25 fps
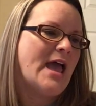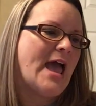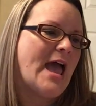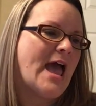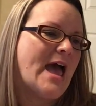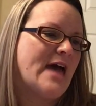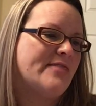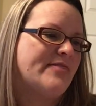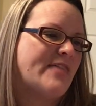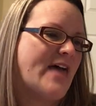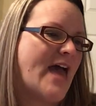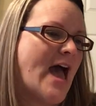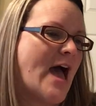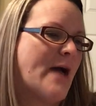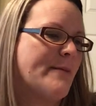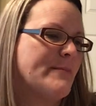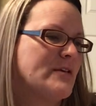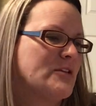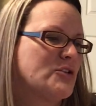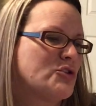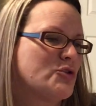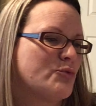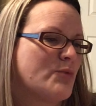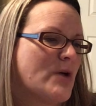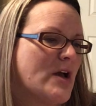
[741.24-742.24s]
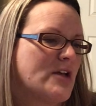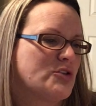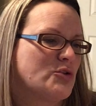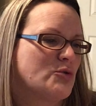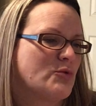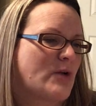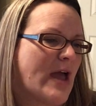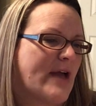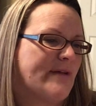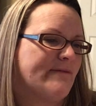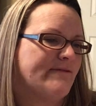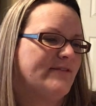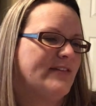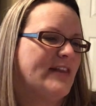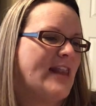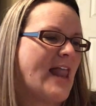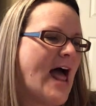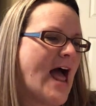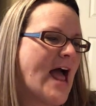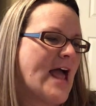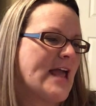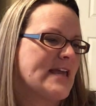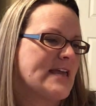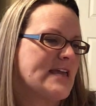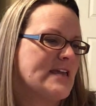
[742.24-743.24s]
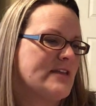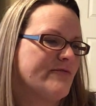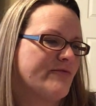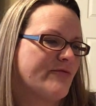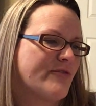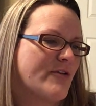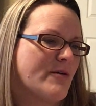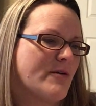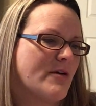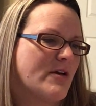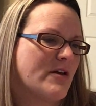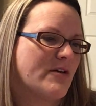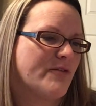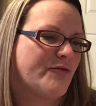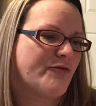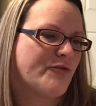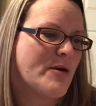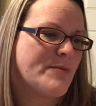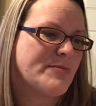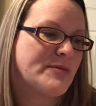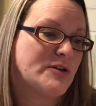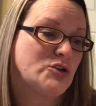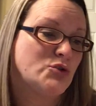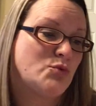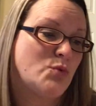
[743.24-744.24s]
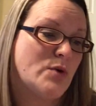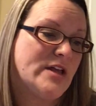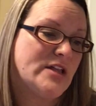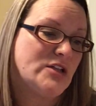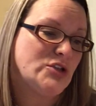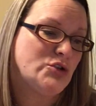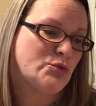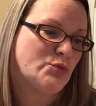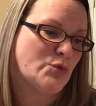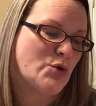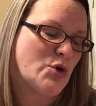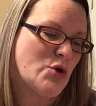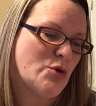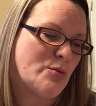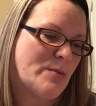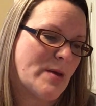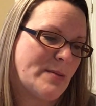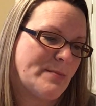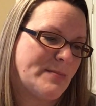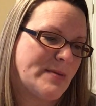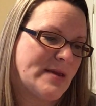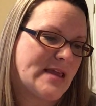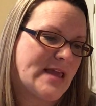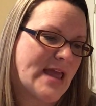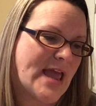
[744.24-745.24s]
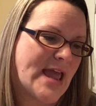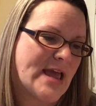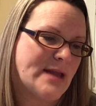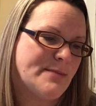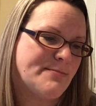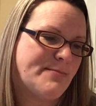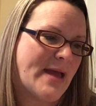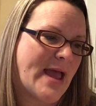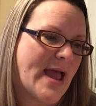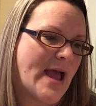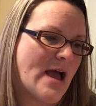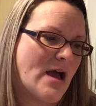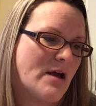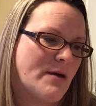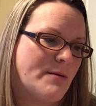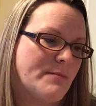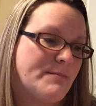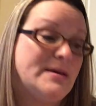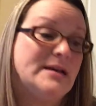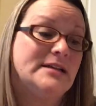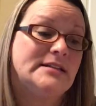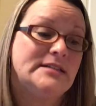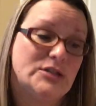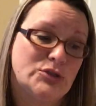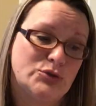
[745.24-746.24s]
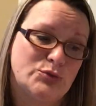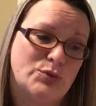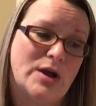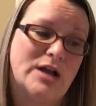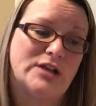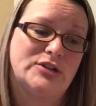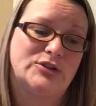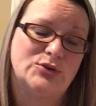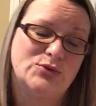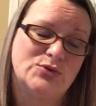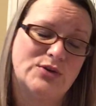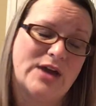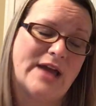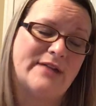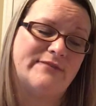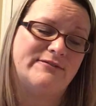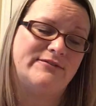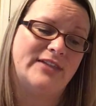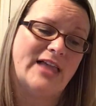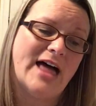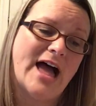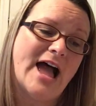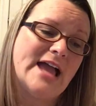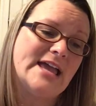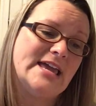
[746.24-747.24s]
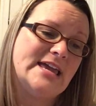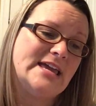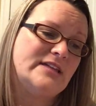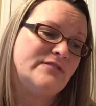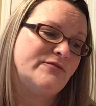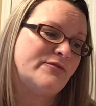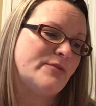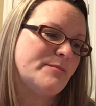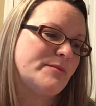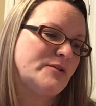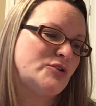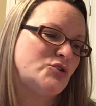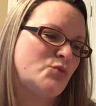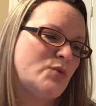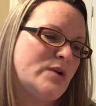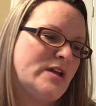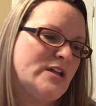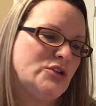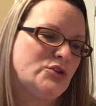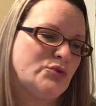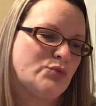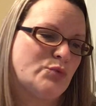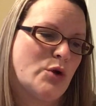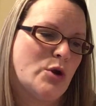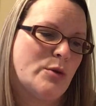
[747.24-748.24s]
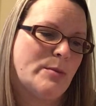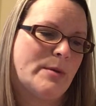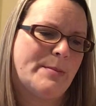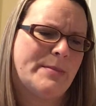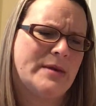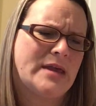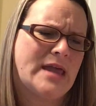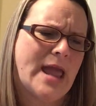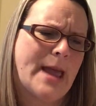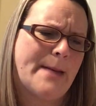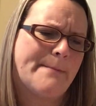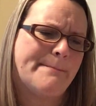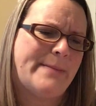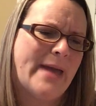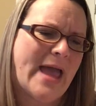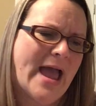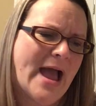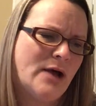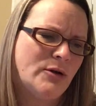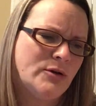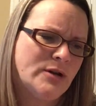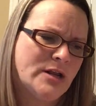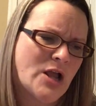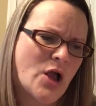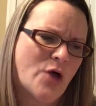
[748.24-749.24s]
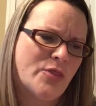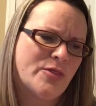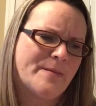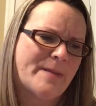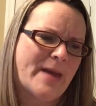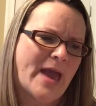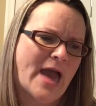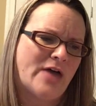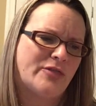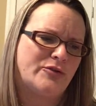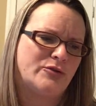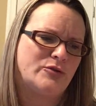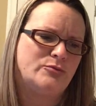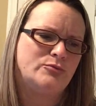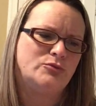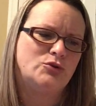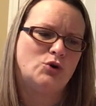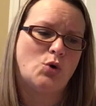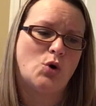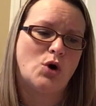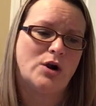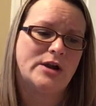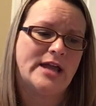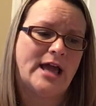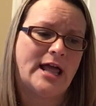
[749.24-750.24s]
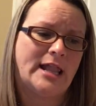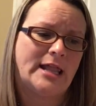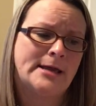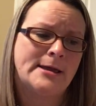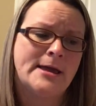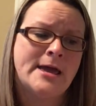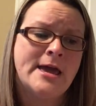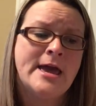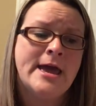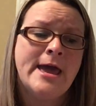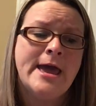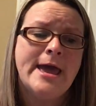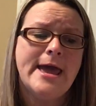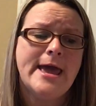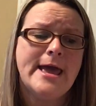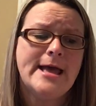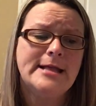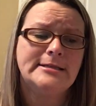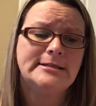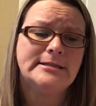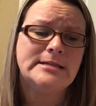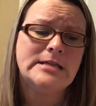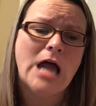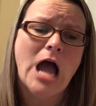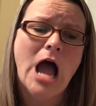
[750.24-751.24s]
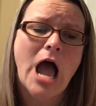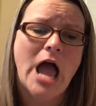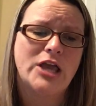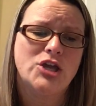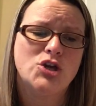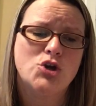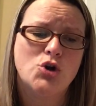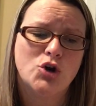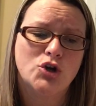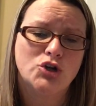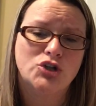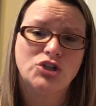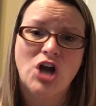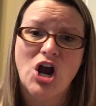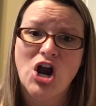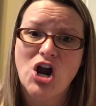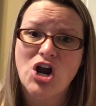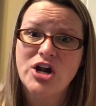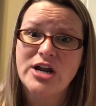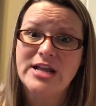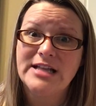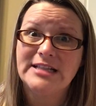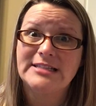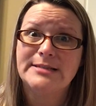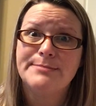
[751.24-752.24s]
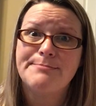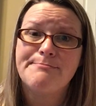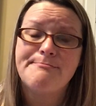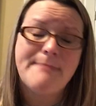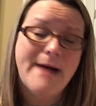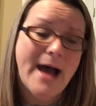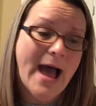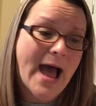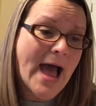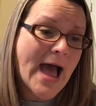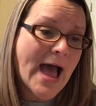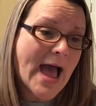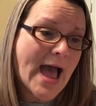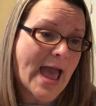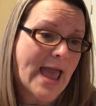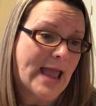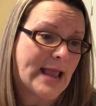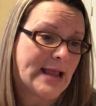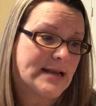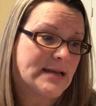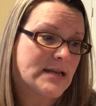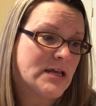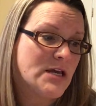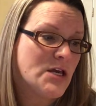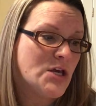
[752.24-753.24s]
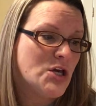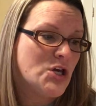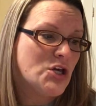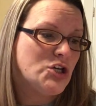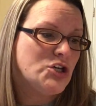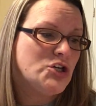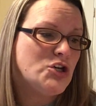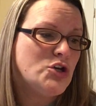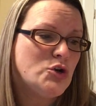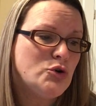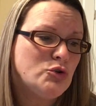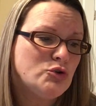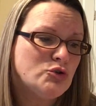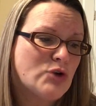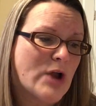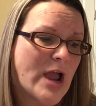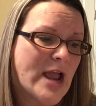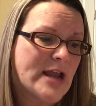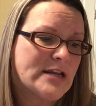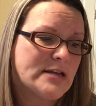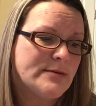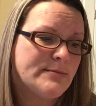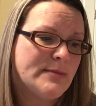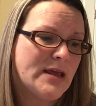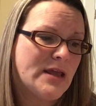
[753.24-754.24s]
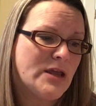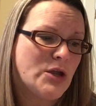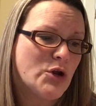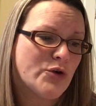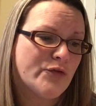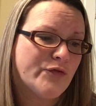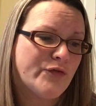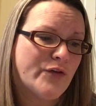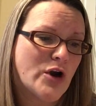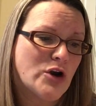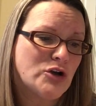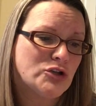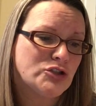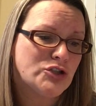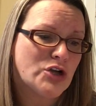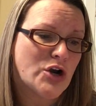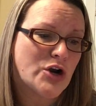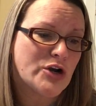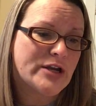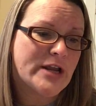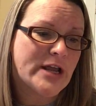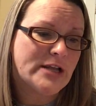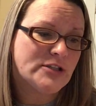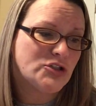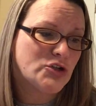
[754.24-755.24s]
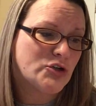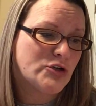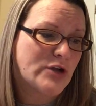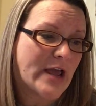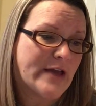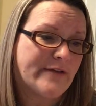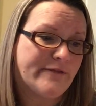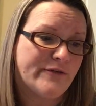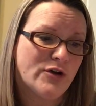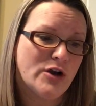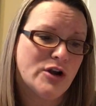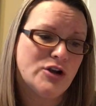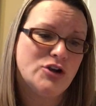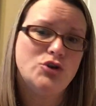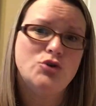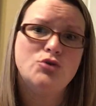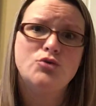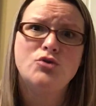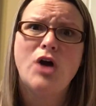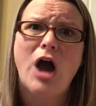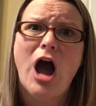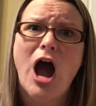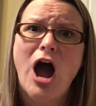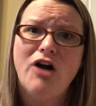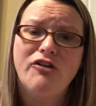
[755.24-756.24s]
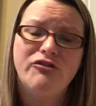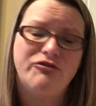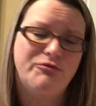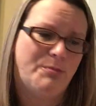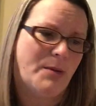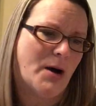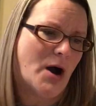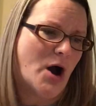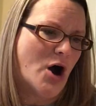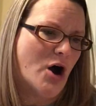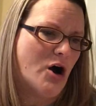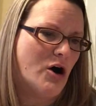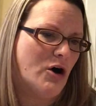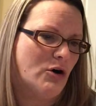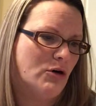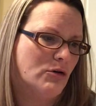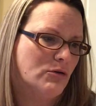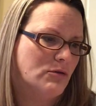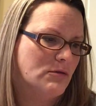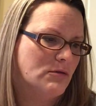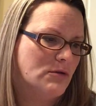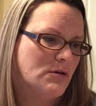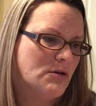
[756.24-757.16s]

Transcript: At that, Mr. Russell came flying in from the twins' room and began Mrs. Russell came flying in from the twins' room and began pounding on the bathroom door, yelling, "It's not your turn, it's mine. You traded me your first turn yesterday for a new golf ball."